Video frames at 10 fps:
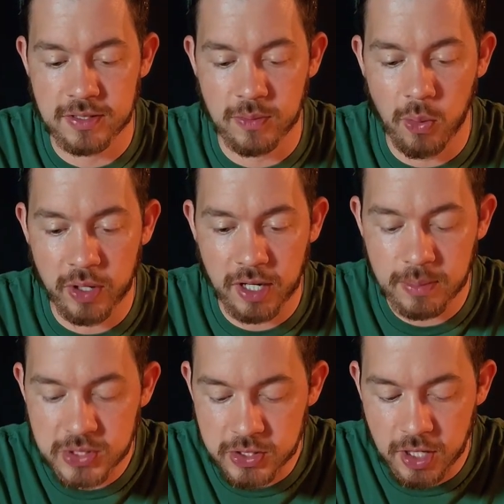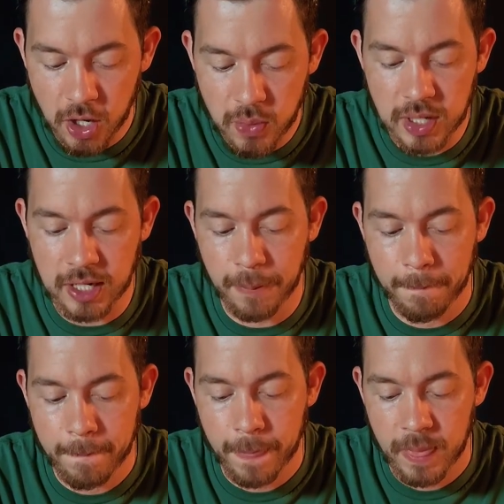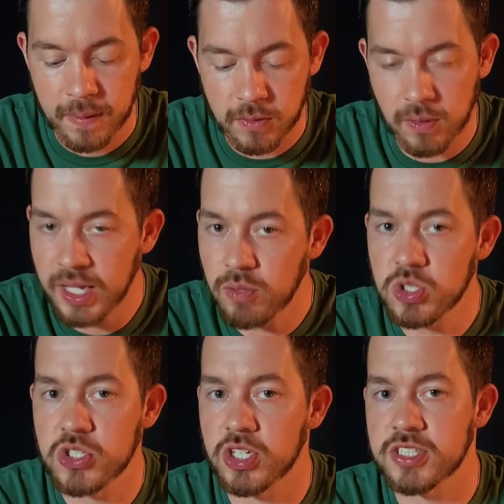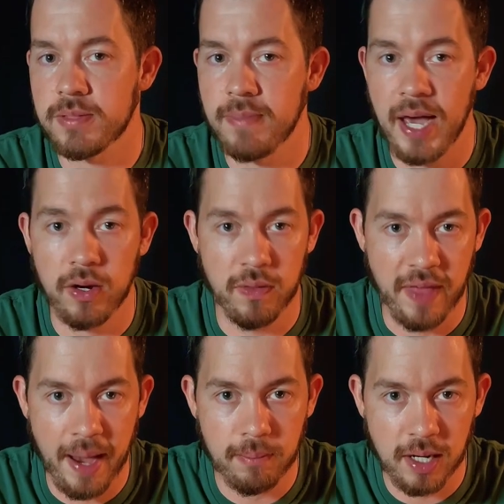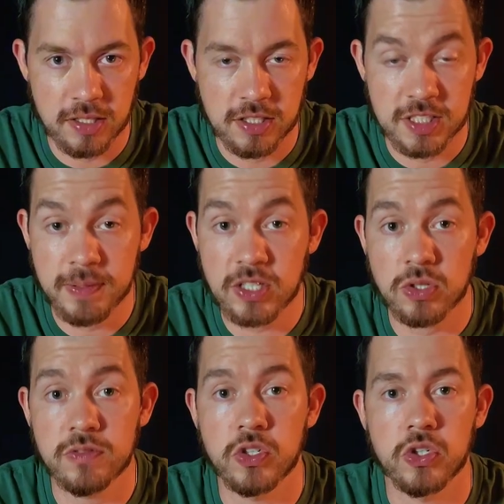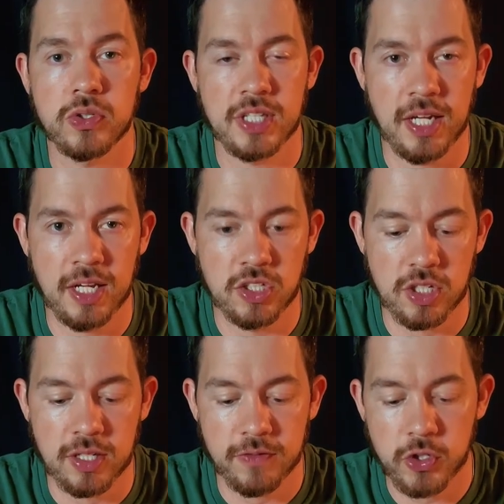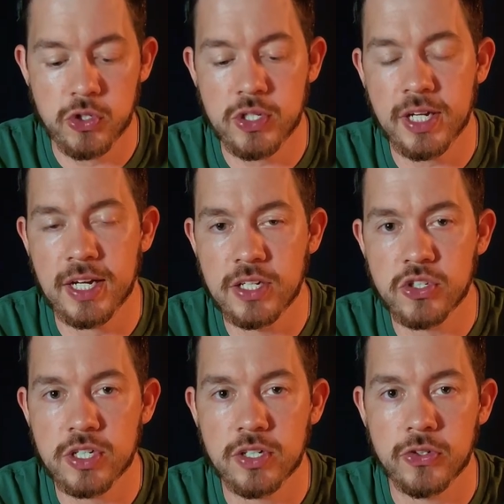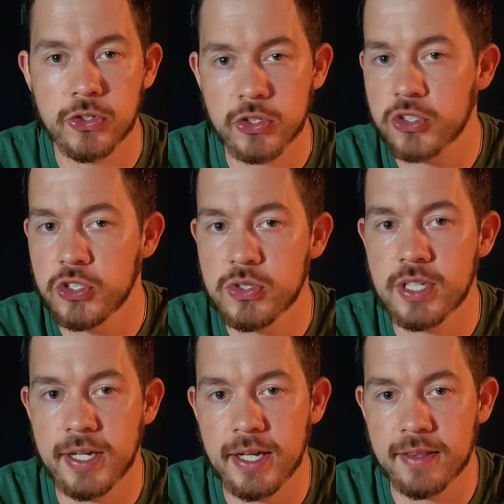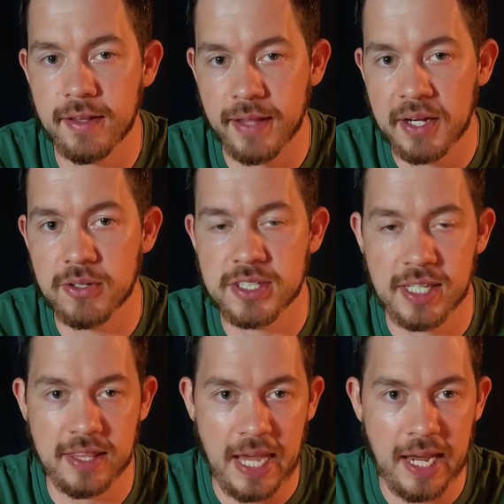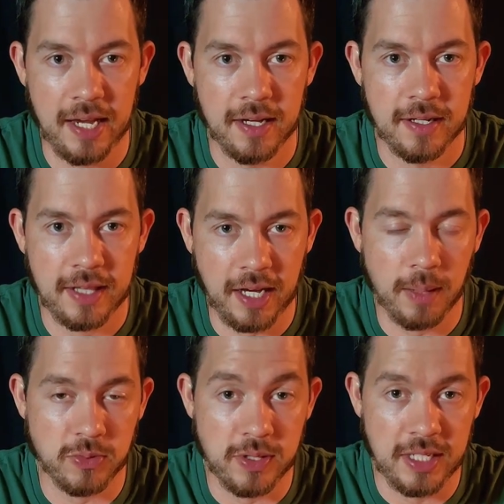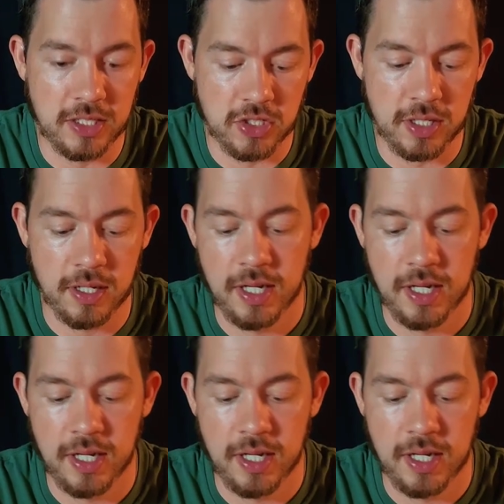Well, when it comes to coding, the language doesn't matter that much, especially if you're using an engine. If you're using an engine, you just use the language that comes with the engine.